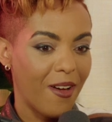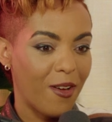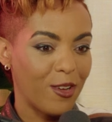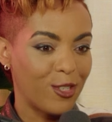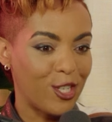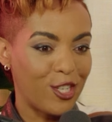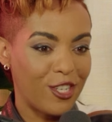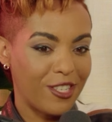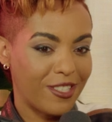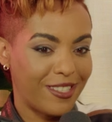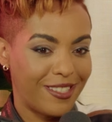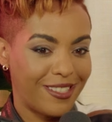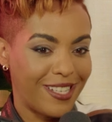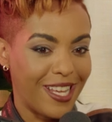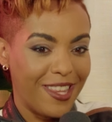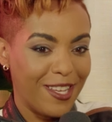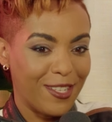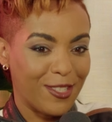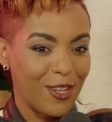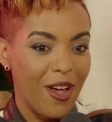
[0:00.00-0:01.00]
she just
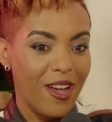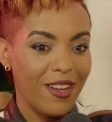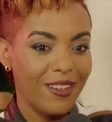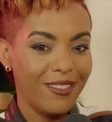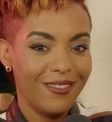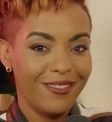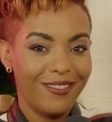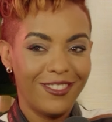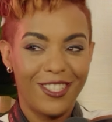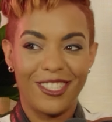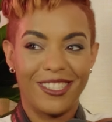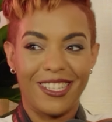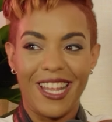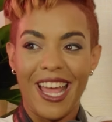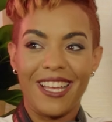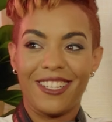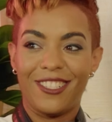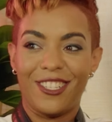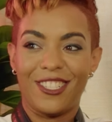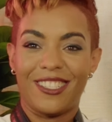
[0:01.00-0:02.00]
said this on just
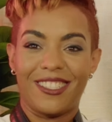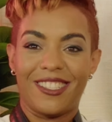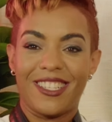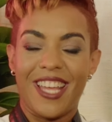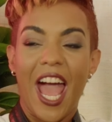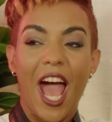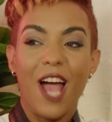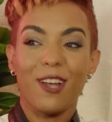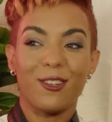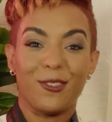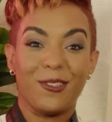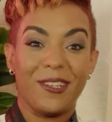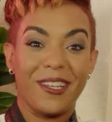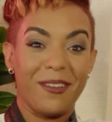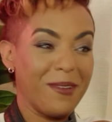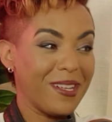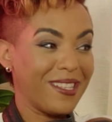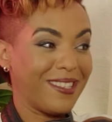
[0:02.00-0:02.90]
like just casually. What